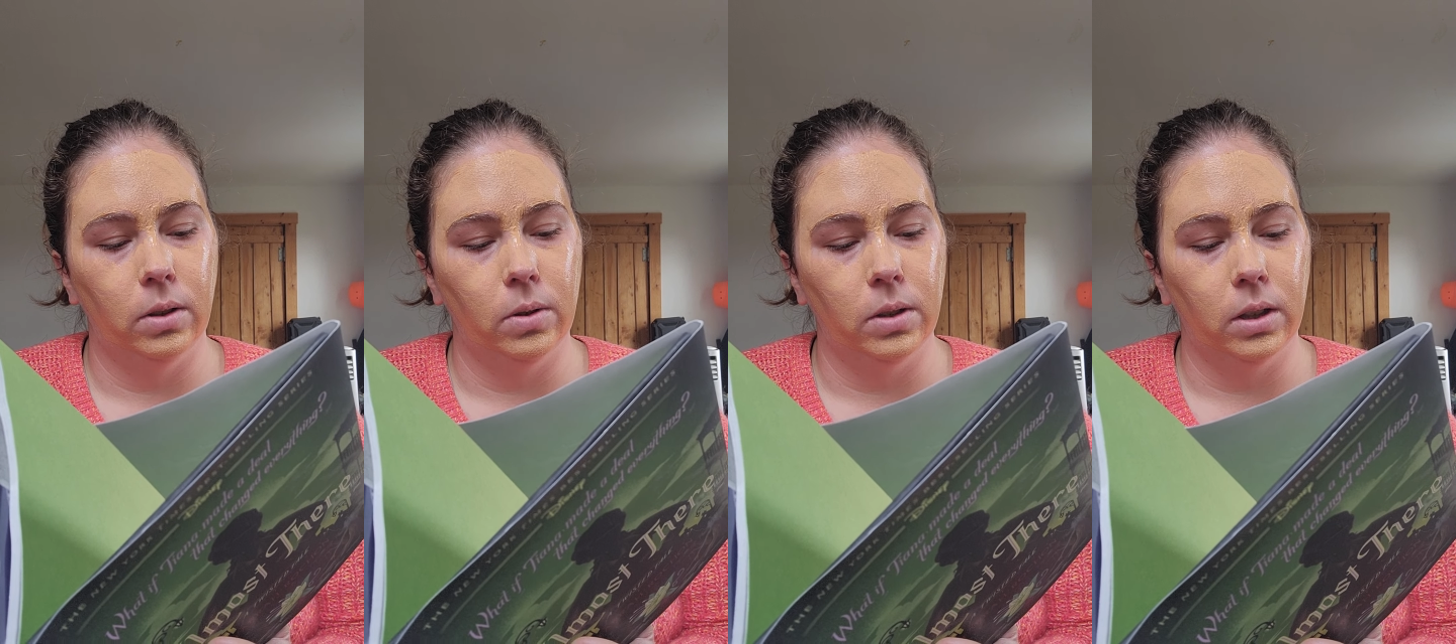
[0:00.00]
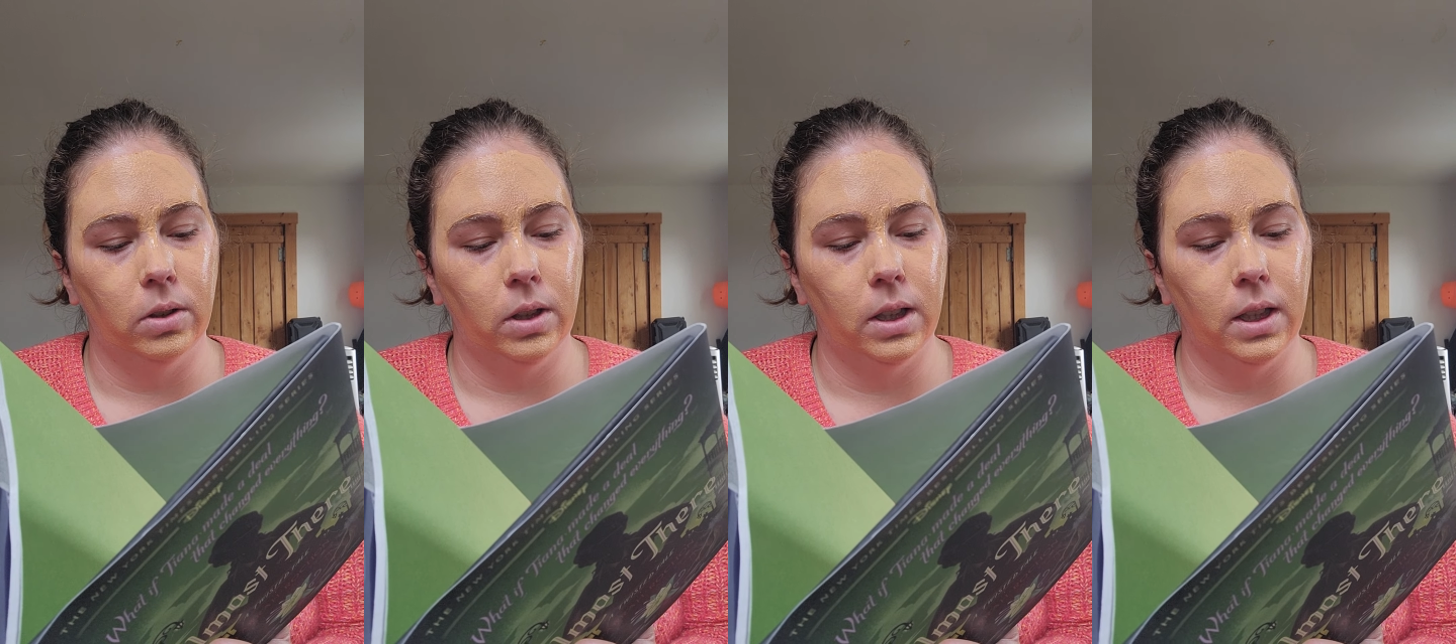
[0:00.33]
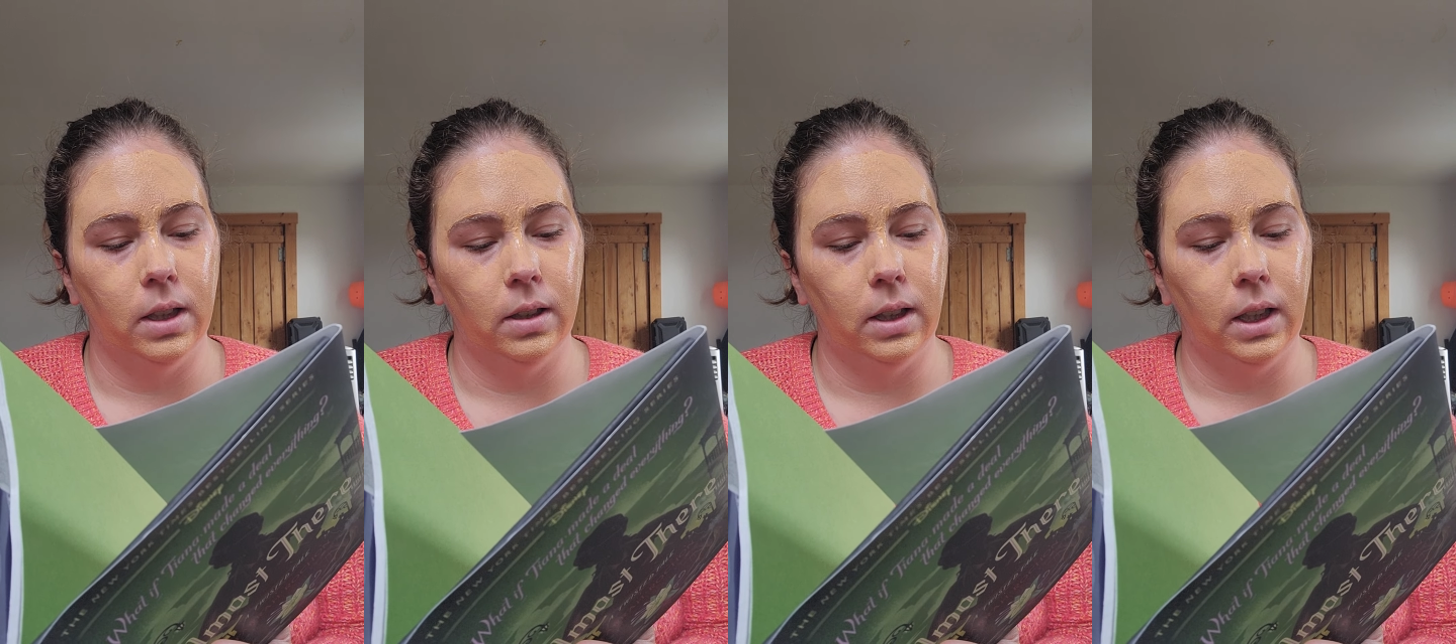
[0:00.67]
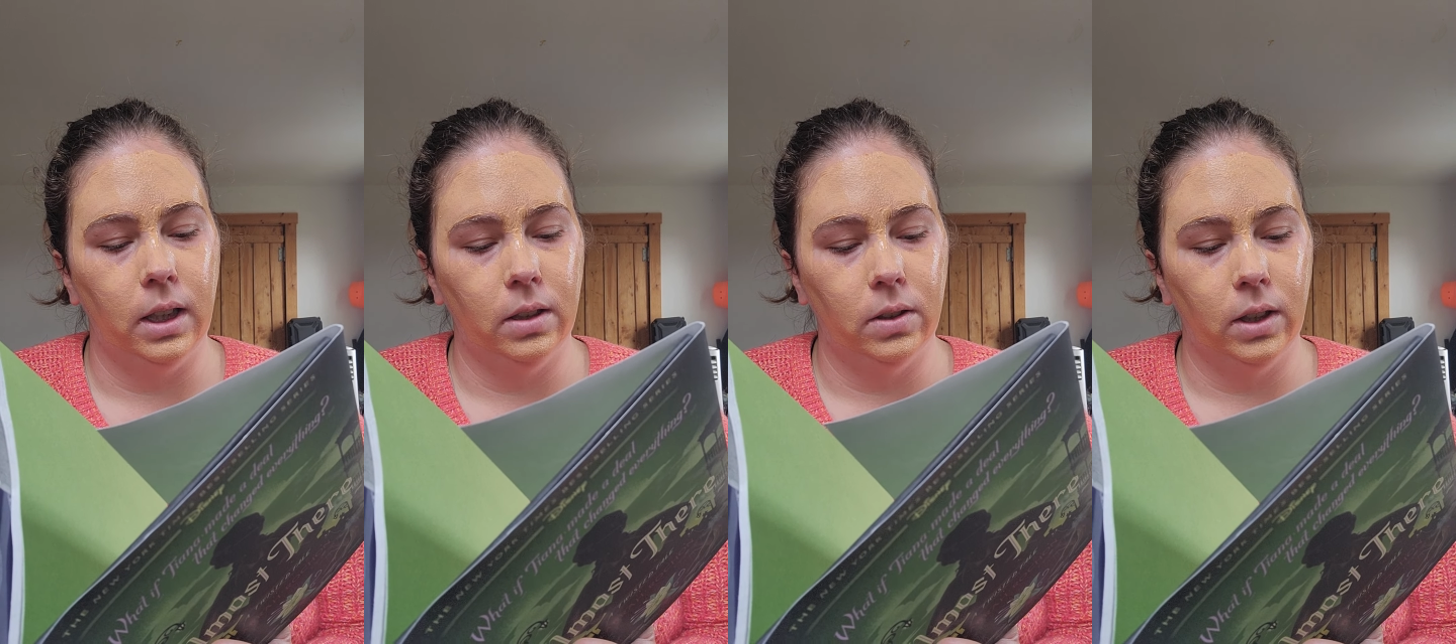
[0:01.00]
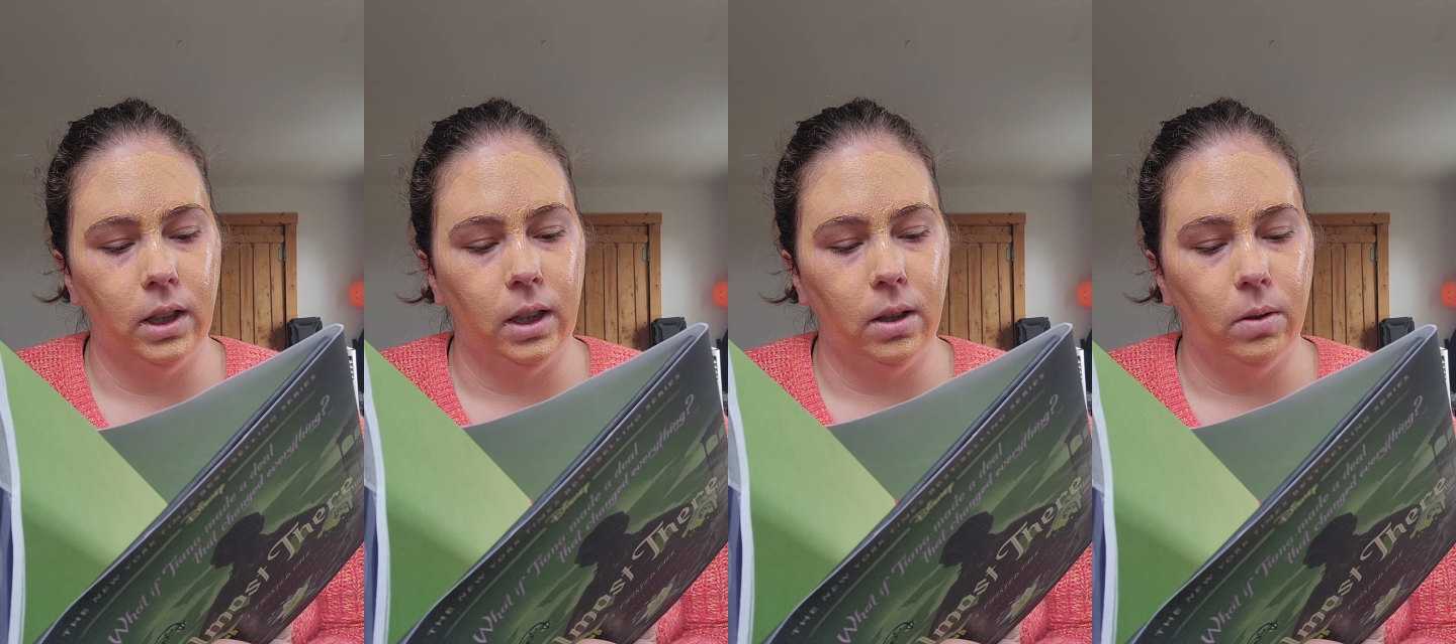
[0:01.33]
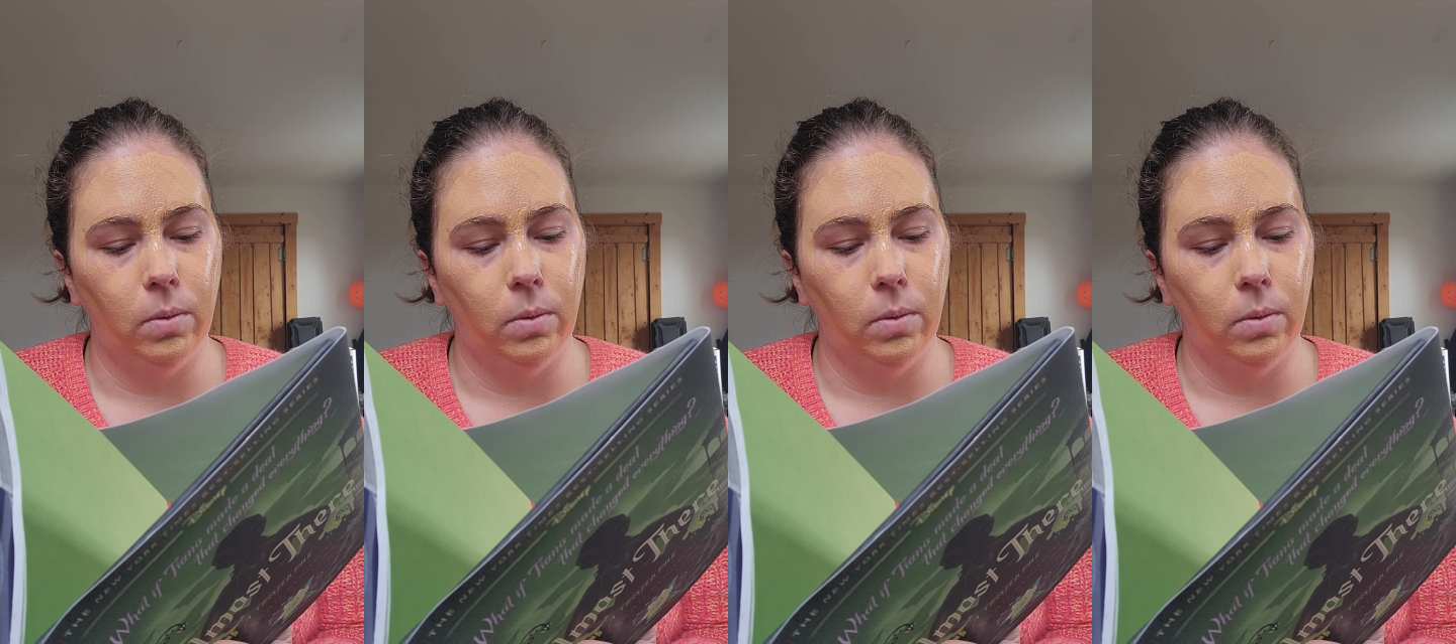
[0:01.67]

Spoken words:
grows increasingly eerie,